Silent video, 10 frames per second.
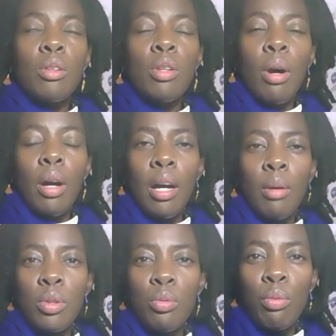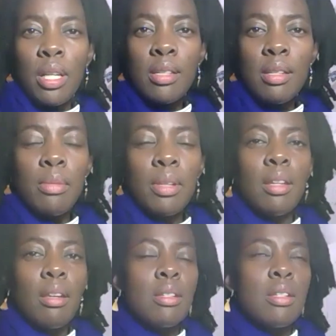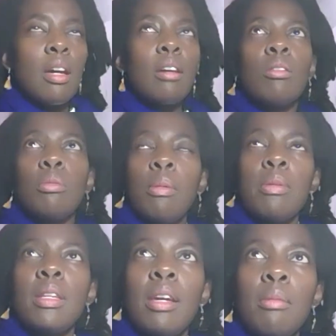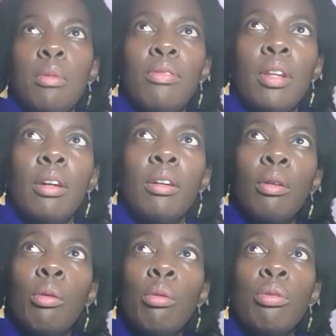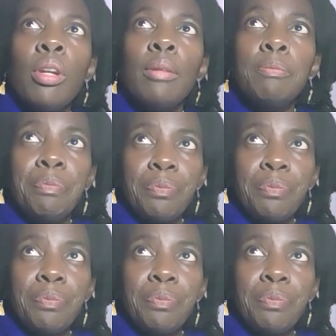you know, I was reading something the other day, I can't remember the name of the author,